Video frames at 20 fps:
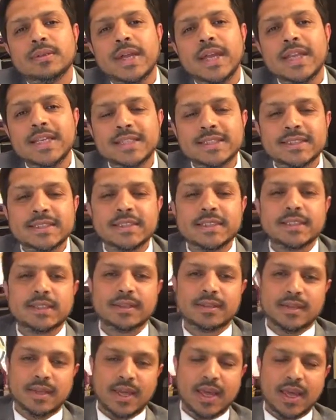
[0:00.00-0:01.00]
is
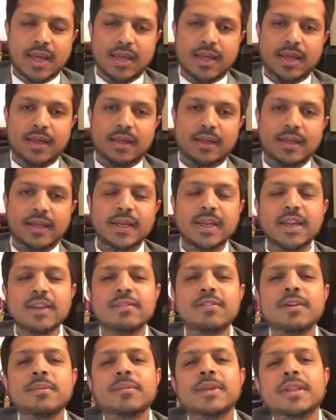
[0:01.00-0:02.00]

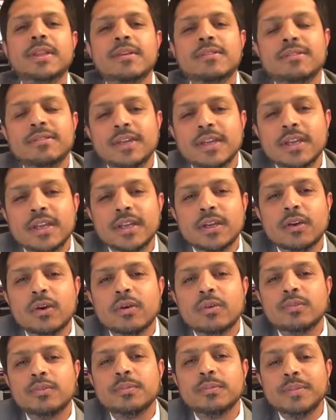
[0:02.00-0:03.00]
giving me the feeling
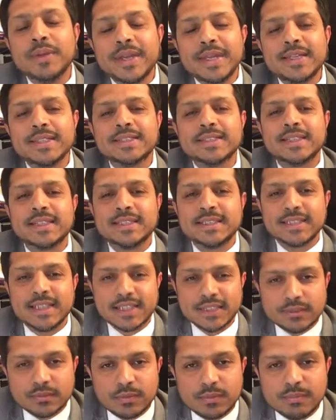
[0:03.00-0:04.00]
of being
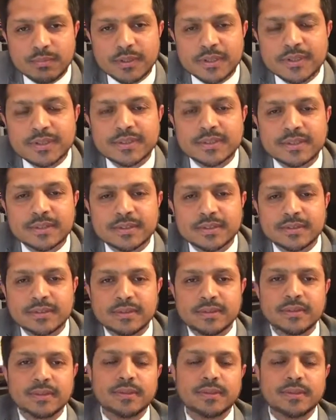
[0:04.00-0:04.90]
successful person,